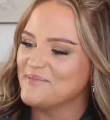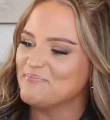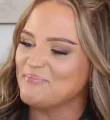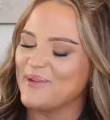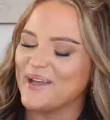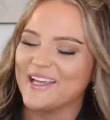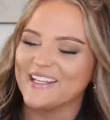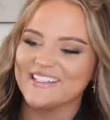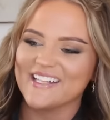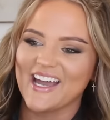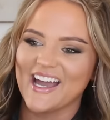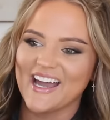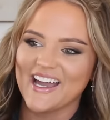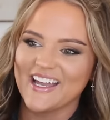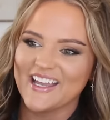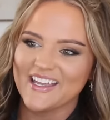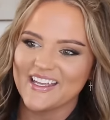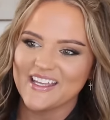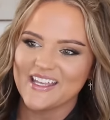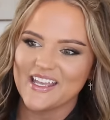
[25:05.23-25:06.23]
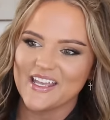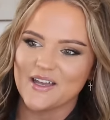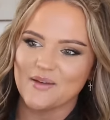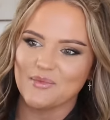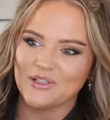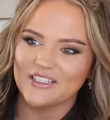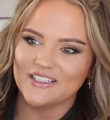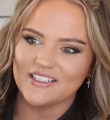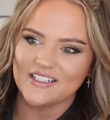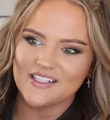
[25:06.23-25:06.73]
But I am
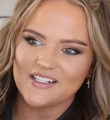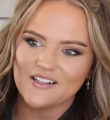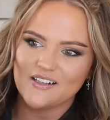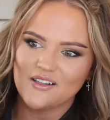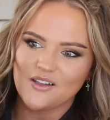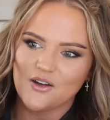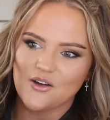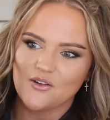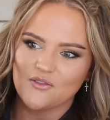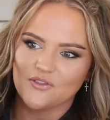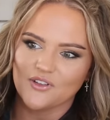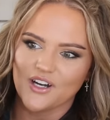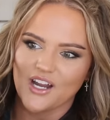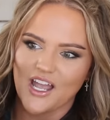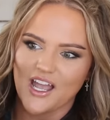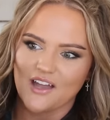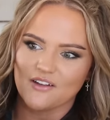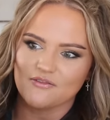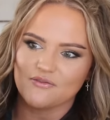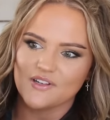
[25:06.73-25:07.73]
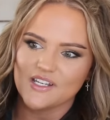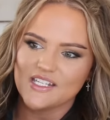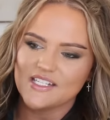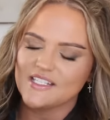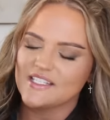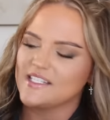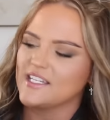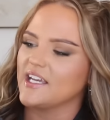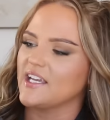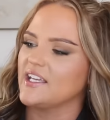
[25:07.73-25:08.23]
a little over halfway
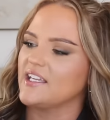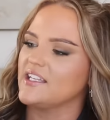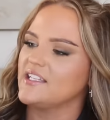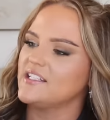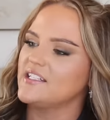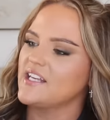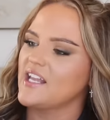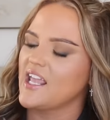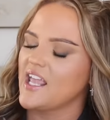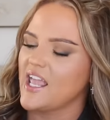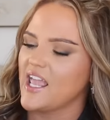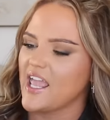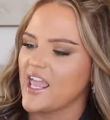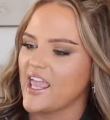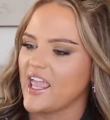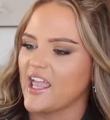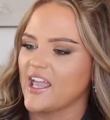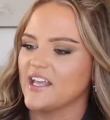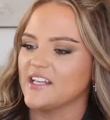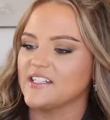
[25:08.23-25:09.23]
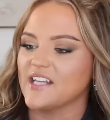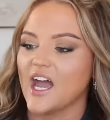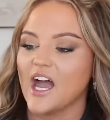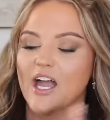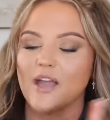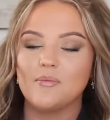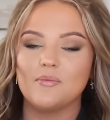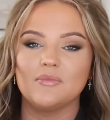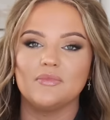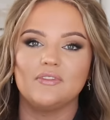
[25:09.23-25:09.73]
done, and
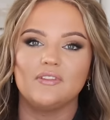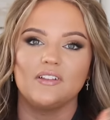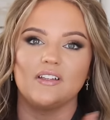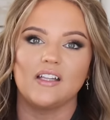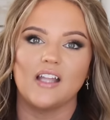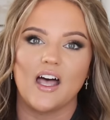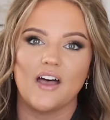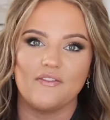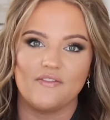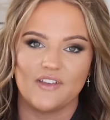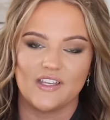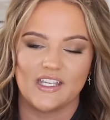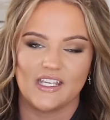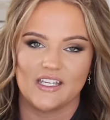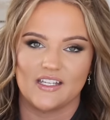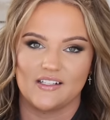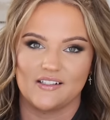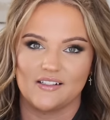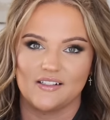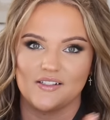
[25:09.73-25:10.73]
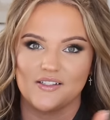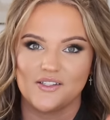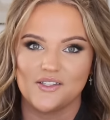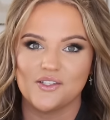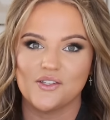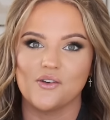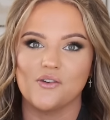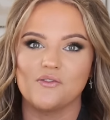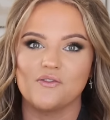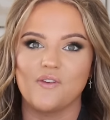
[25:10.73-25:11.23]
I'm loving it
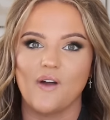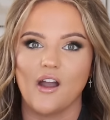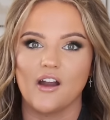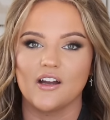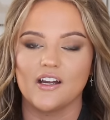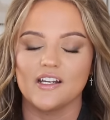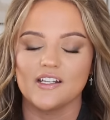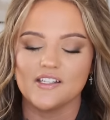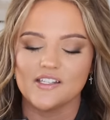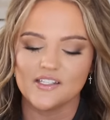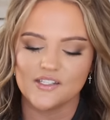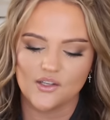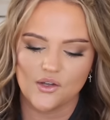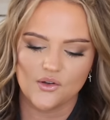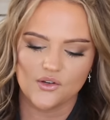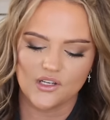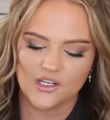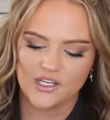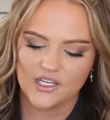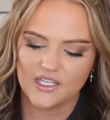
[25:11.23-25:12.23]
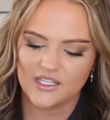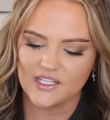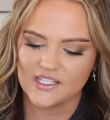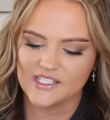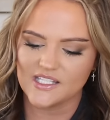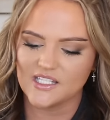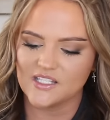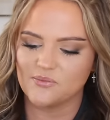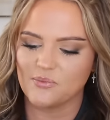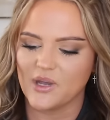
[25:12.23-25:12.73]
so far. It is so good.
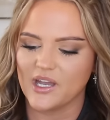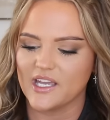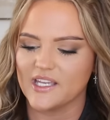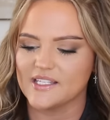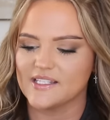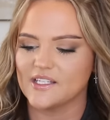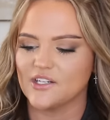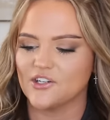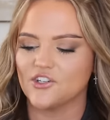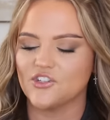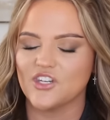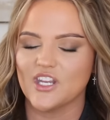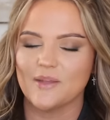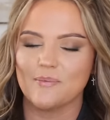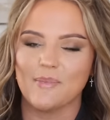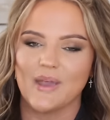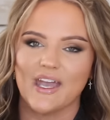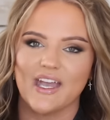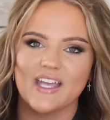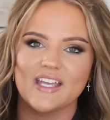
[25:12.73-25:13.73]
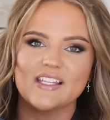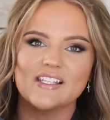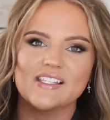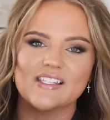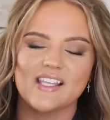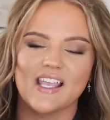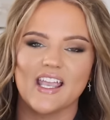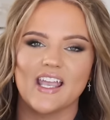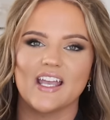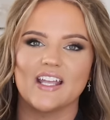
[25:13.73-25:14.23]
This is by Sarah J.
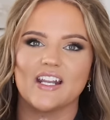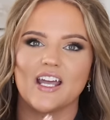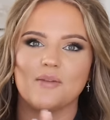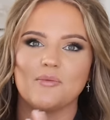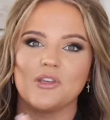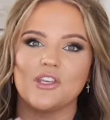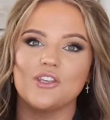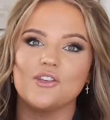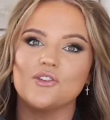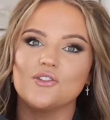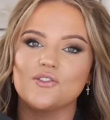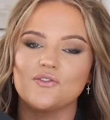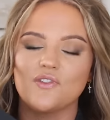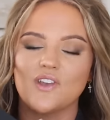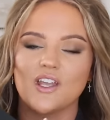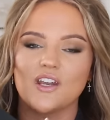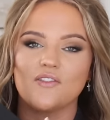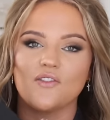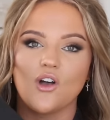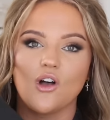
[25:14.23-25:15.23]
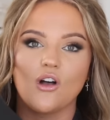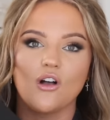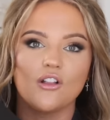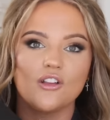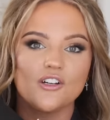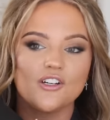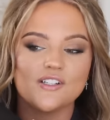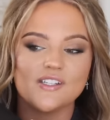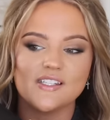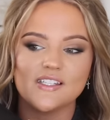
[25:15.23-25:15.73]
Maas, and I'm a huge fan of all
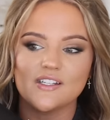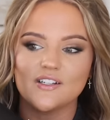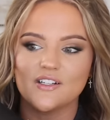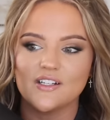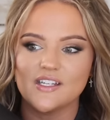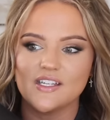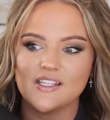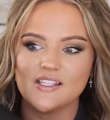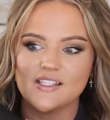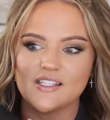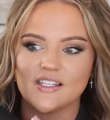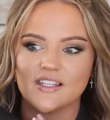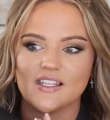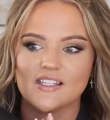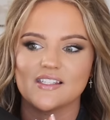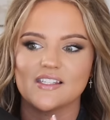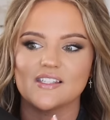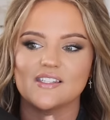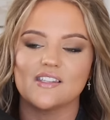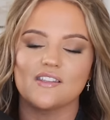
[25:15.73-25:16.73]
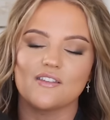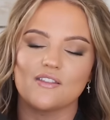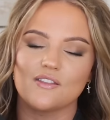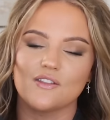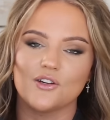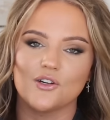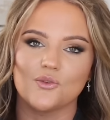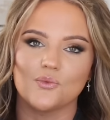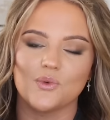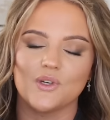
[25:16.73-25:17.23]
her series, and this is the
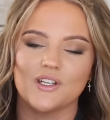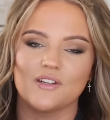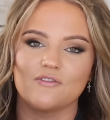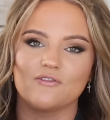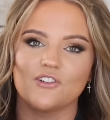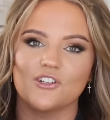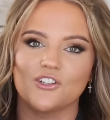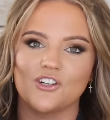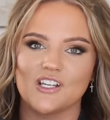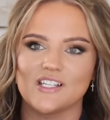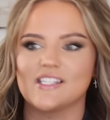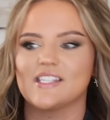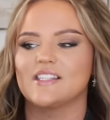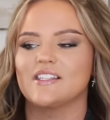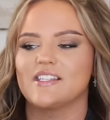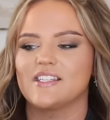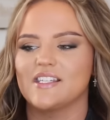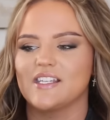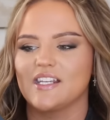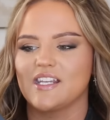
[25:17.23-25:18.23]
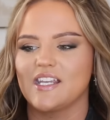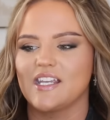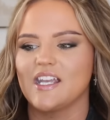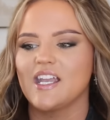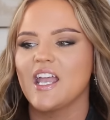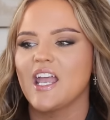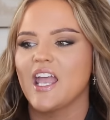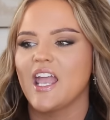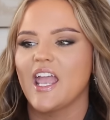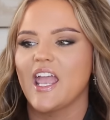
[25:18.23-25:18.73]
third one for Crescent City,
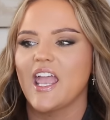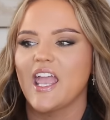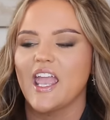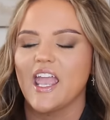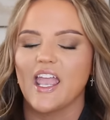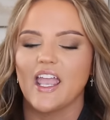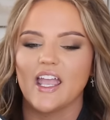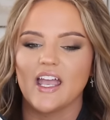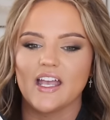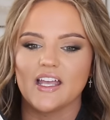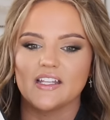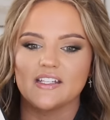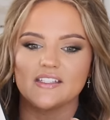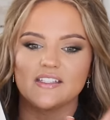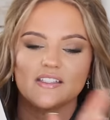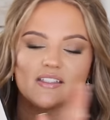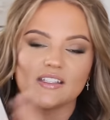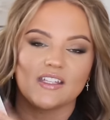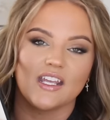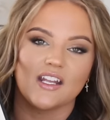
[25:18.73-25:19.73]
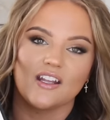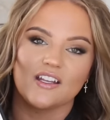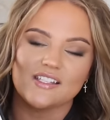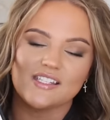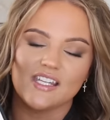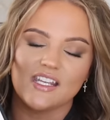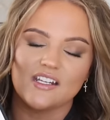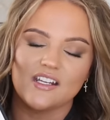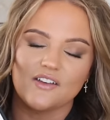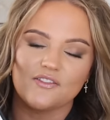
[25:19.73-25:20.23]
and cannot
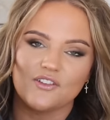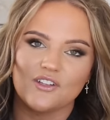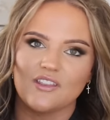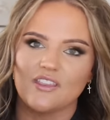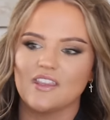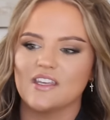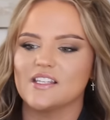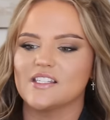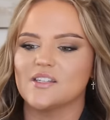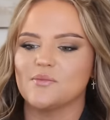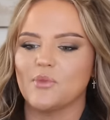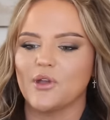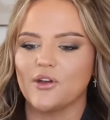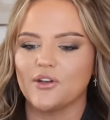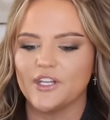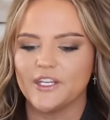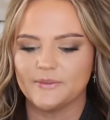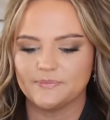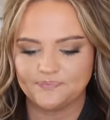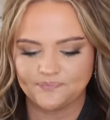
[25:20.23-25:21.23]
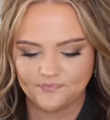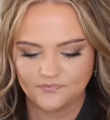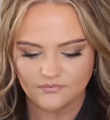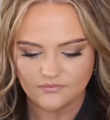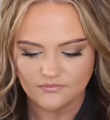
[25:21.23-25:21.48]
say enough good things about it.